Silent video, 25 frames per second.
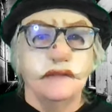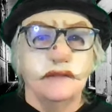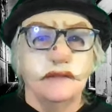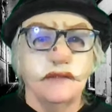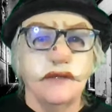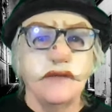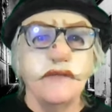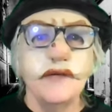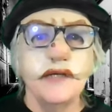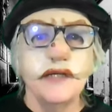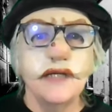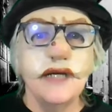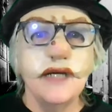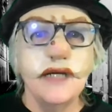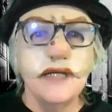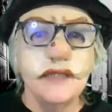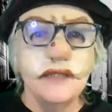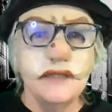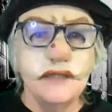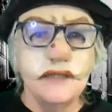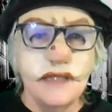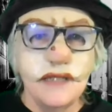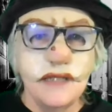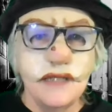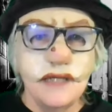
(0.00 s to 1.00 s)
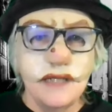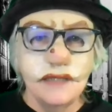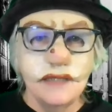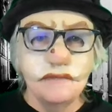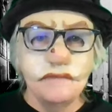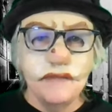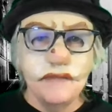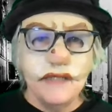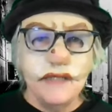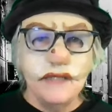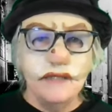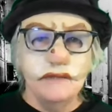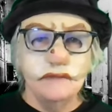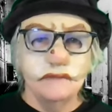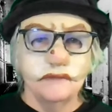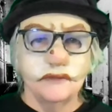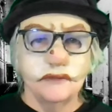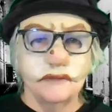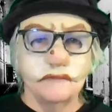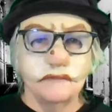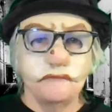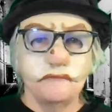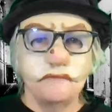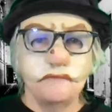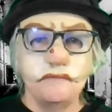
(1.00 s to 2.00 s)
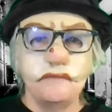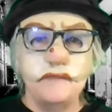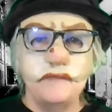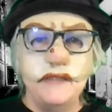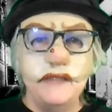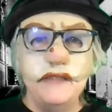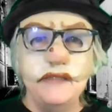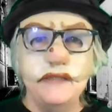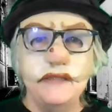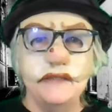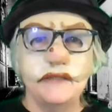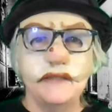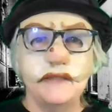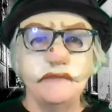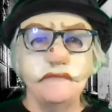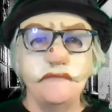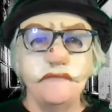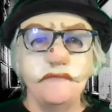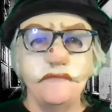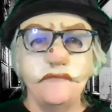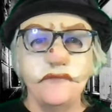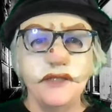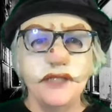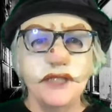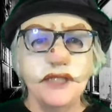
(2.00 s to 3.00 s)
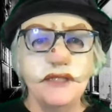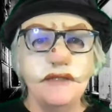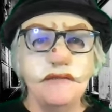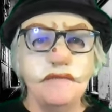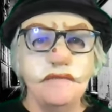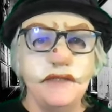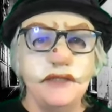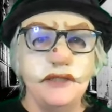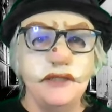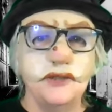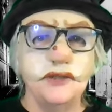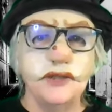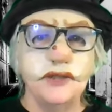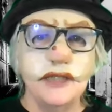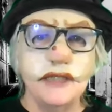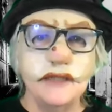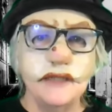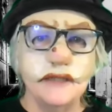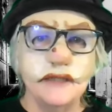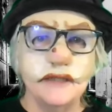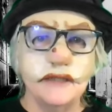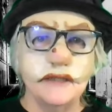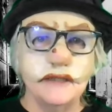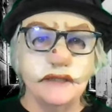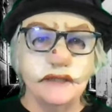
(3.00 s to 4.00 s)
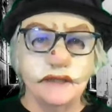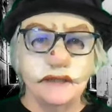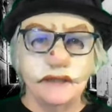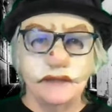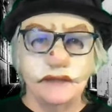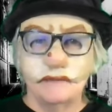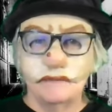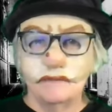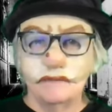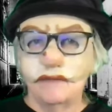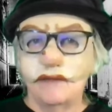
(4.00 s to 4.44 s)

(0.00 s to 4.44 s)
going on about peace and freedom and justice and